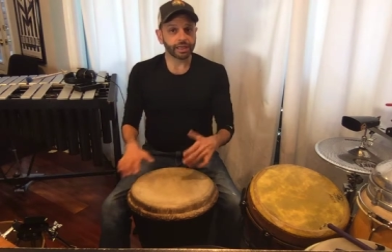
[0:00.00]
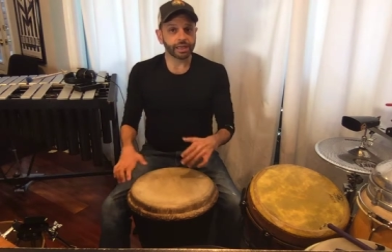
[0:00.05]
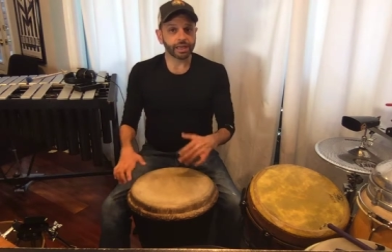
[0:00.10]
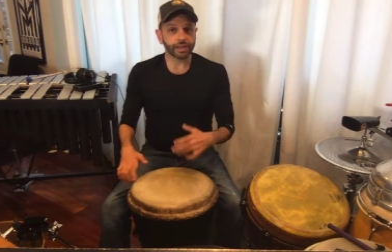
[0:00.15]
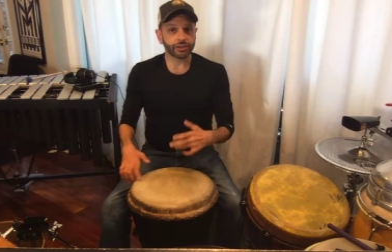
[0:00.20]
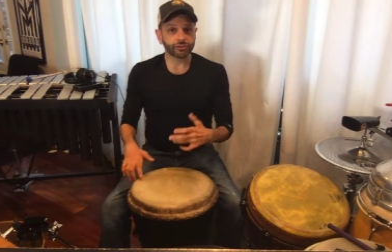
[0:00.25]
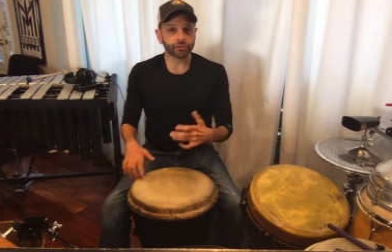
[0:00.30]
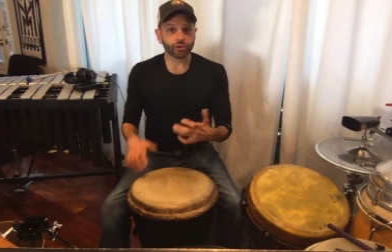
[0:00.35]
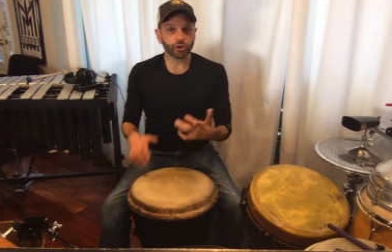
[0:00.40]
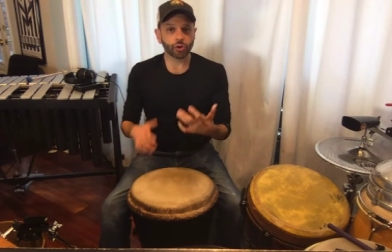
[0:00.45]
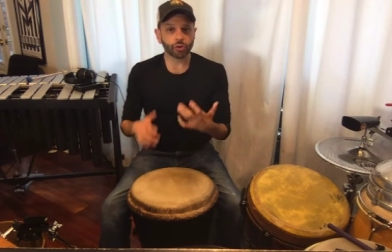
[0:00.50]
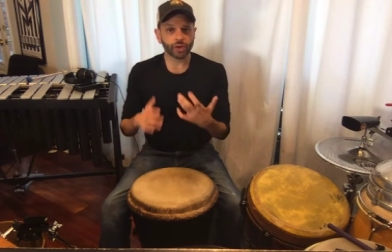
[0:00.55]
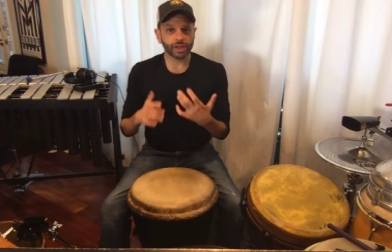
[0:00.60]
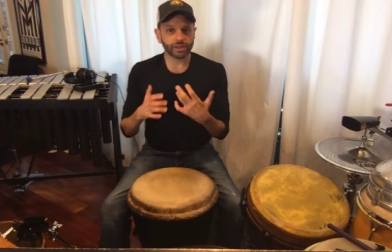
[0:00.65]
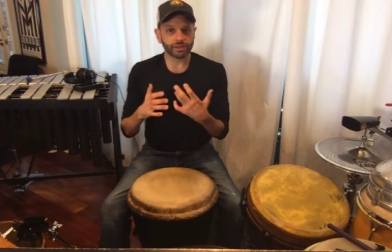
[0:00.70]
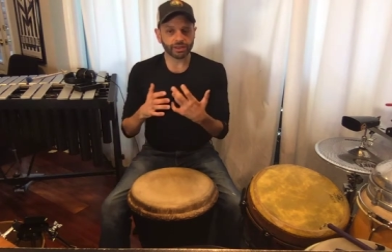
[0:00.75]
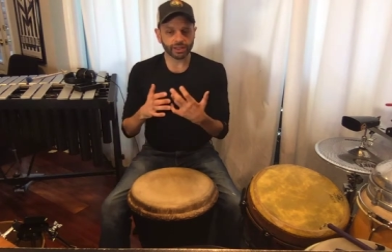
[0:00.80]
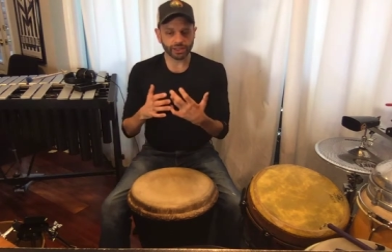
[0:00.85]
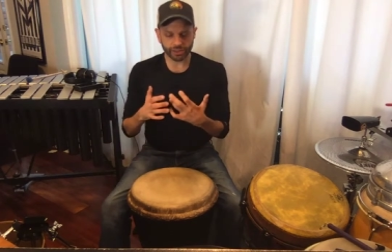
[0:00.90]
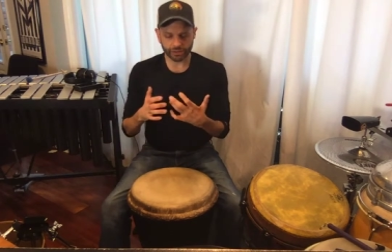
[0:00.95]
and so
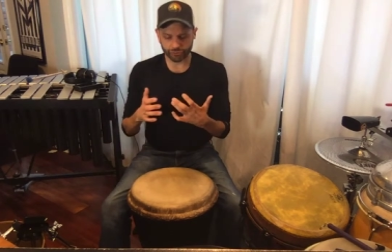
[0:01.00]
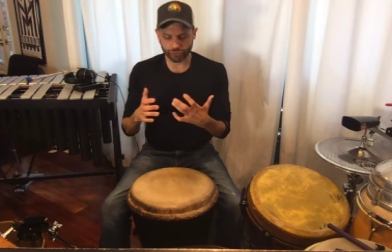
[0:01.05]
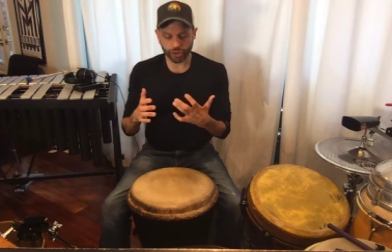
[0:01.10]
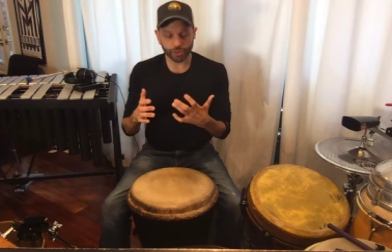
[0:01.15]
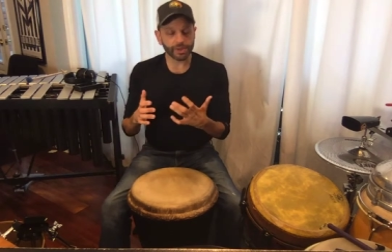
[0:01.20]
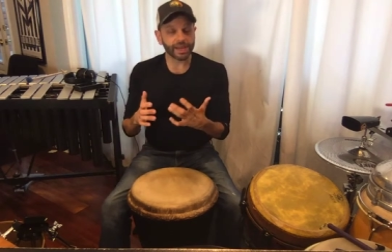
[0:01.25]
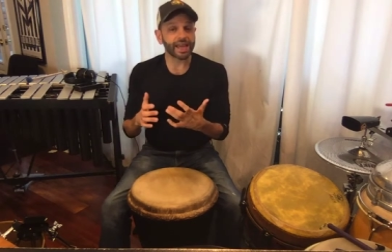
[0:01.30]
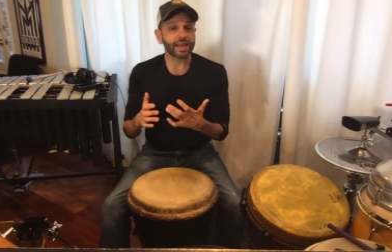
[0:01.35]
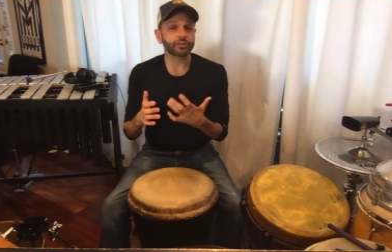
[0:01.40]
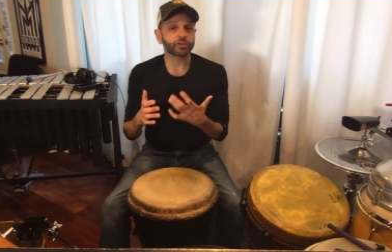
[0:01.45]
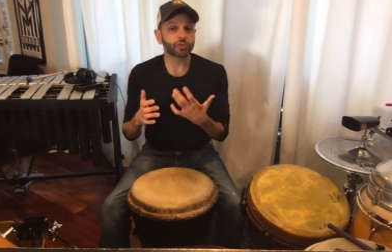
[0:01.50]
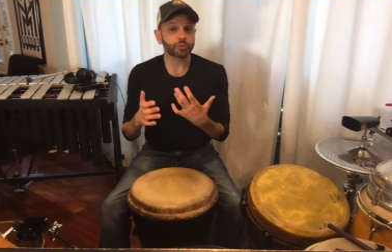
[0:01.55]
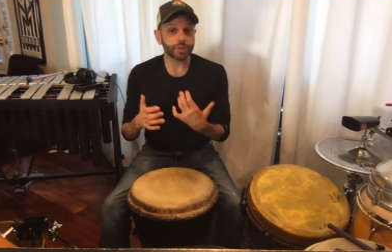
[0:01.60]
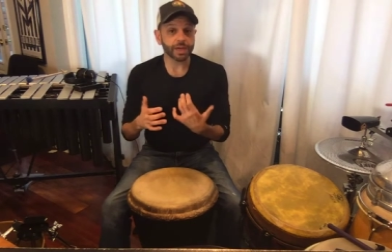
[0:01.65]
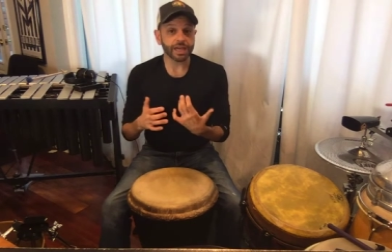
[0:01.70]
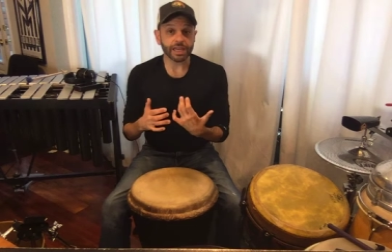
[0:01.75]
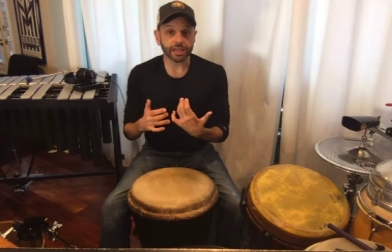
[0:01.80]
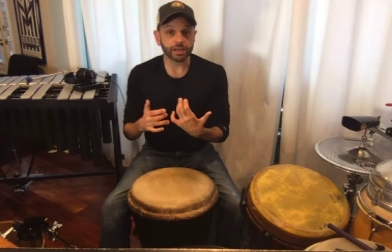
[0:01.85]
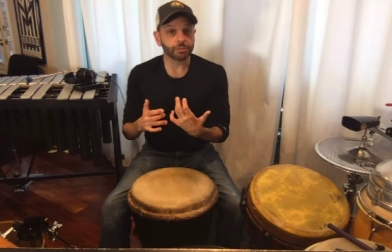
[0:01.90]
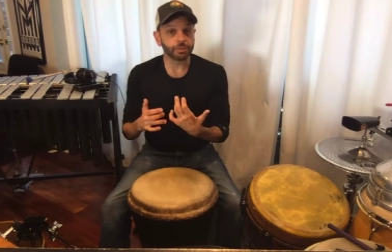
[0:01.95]
the drum can't
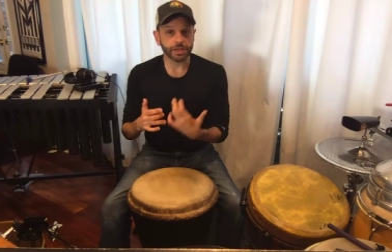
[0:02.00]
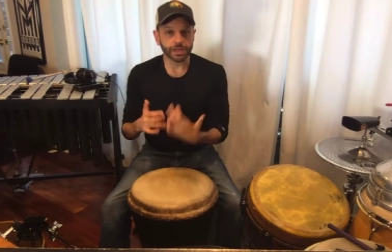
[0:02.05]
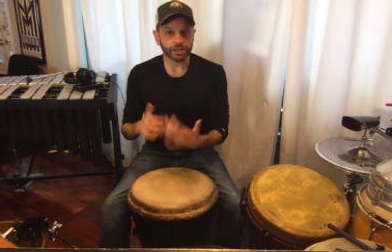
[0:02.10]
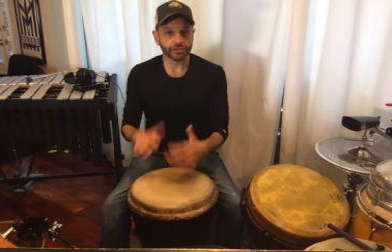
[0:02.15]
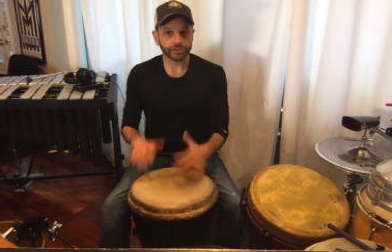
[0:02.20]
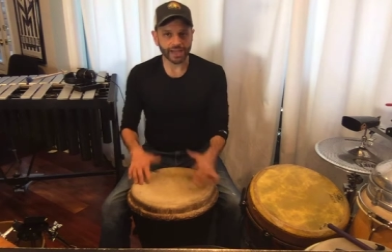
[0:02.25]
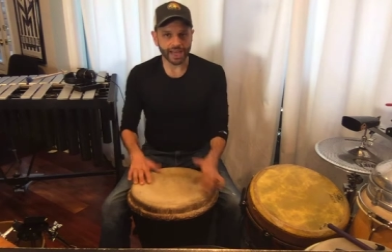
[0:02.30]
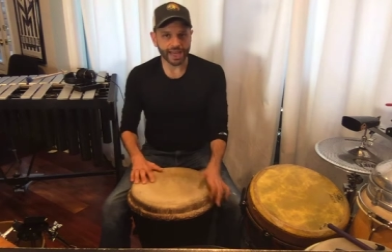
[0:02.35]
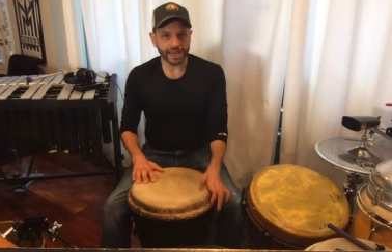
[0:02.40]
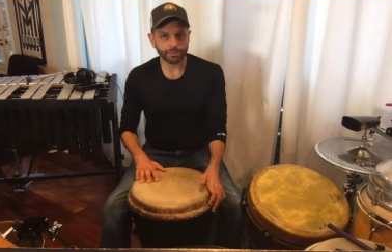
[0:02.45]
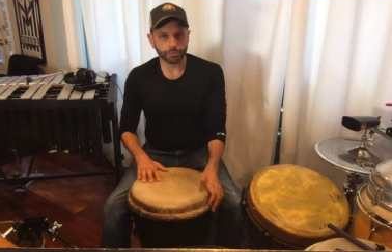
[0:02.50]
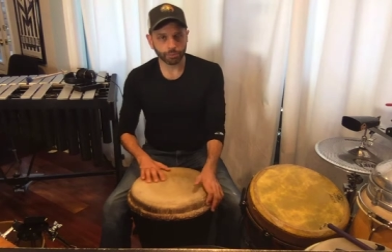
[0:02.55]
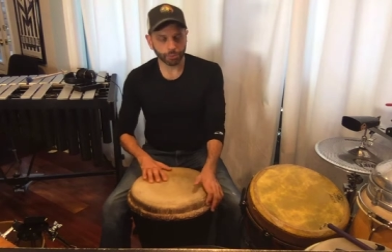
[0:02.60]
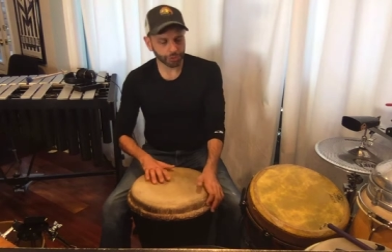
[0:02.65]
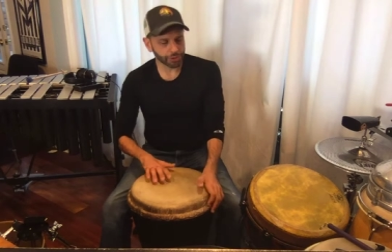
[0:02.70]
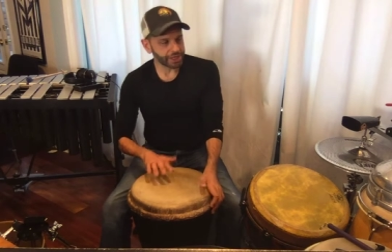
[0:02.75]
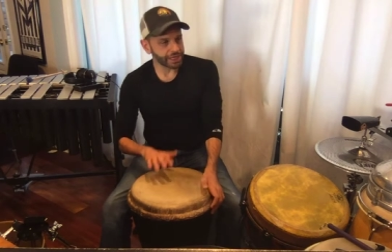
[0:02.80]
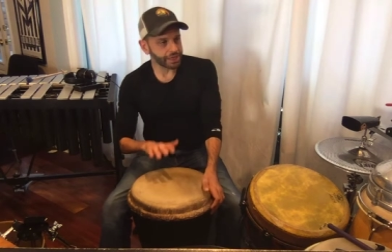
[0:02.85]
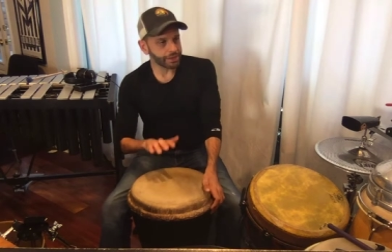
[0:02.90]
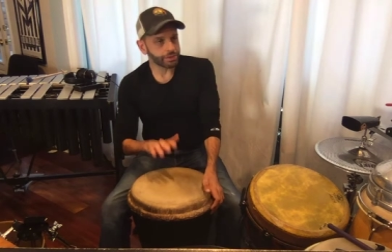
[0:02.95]
speak because it can't
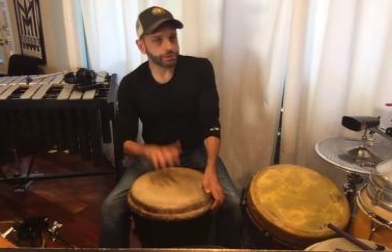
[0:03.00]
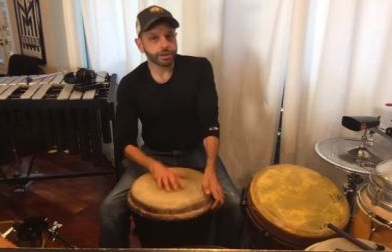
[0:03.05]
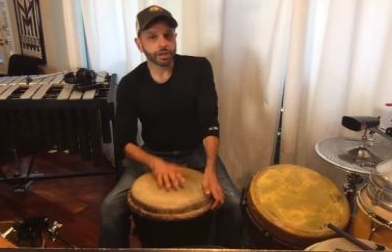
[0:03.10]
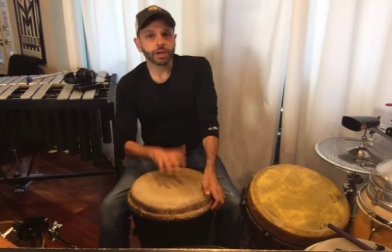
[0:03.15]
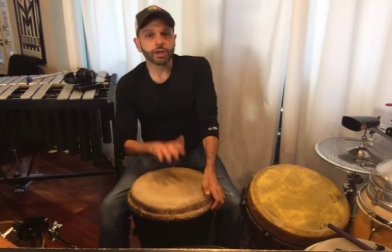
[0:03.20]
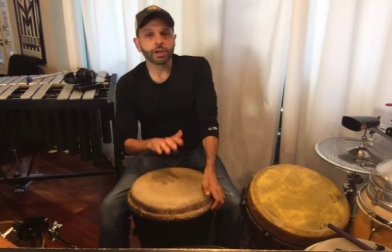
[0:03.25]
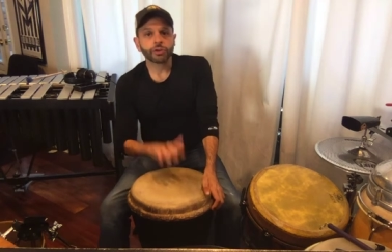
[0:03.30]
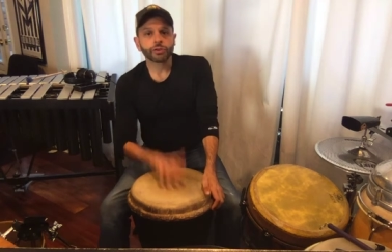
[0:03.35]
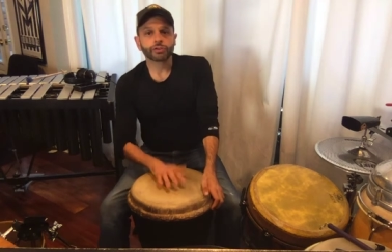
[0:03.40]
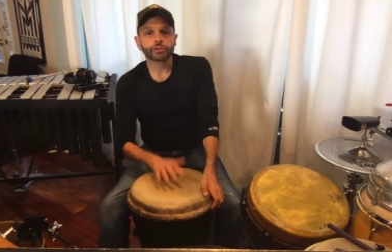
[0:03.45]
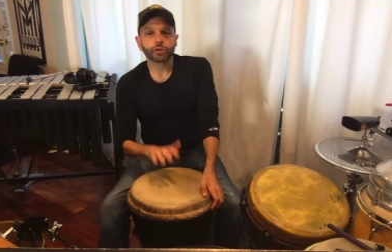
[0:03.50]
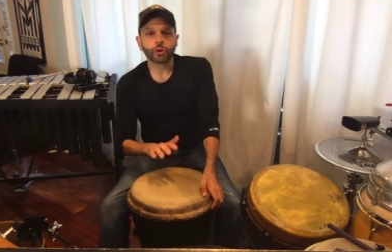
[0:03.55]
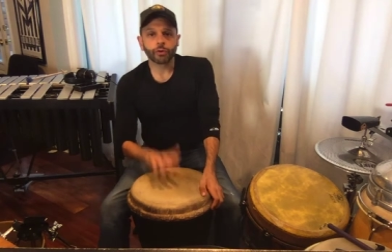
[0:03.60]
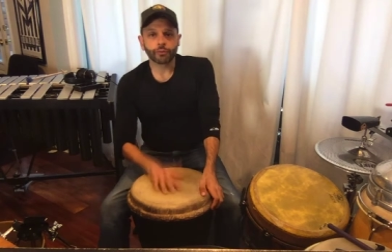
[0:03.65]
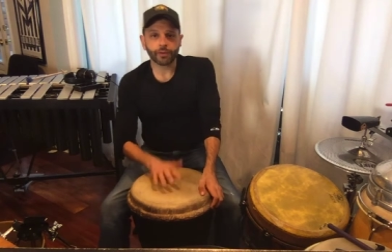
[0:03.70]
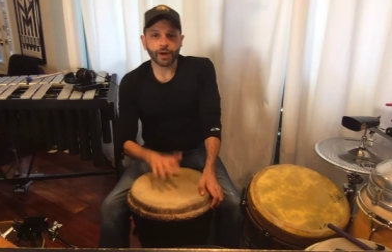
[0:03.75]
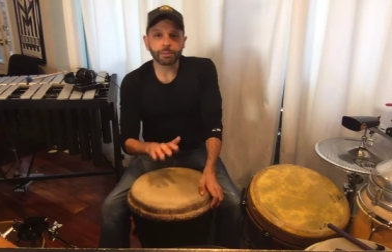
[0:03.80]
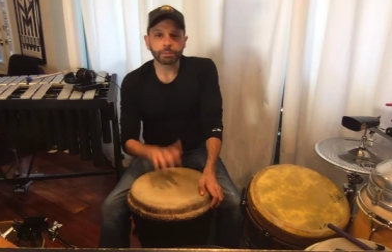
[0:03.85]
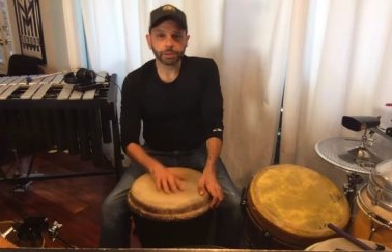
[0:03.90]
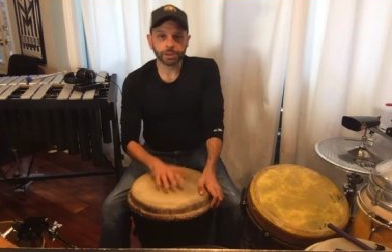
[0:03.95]
breathe. So if
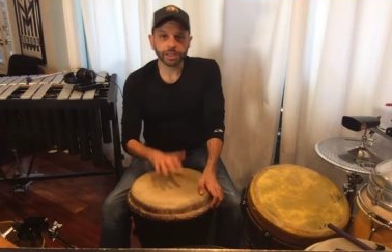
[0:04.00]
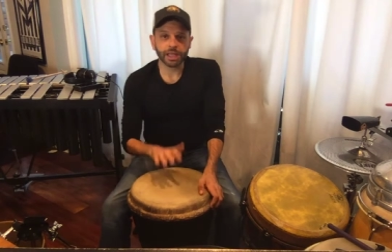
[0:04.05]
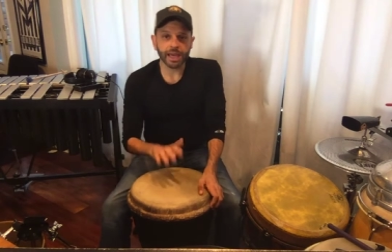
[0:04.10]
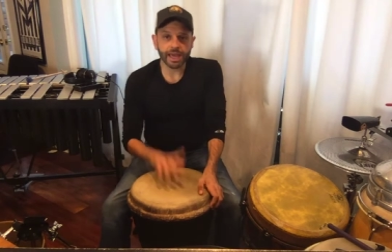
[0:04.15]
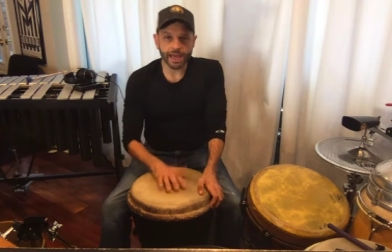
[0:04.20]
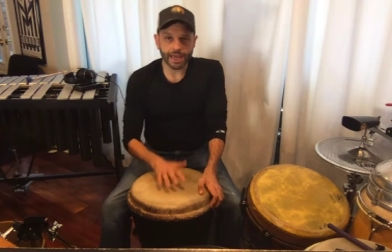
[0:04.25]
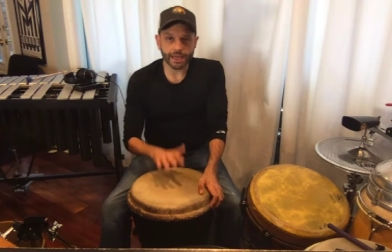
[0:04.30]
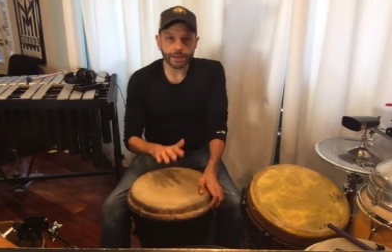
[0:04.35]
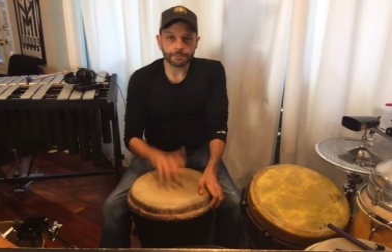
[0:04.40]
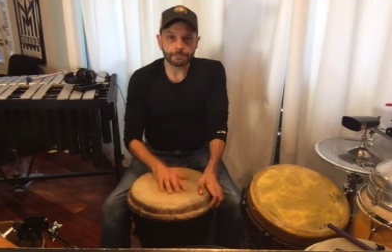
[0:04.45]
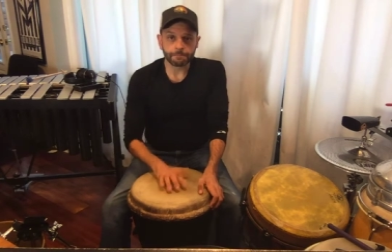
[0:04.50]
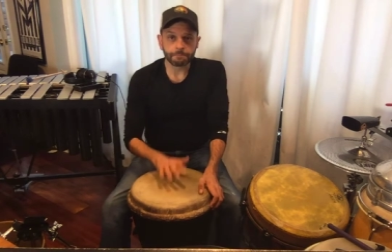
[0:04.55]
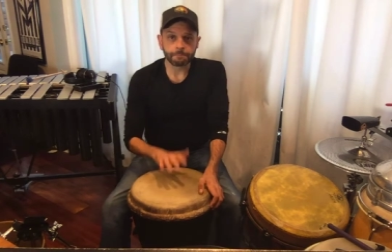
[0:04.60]
I play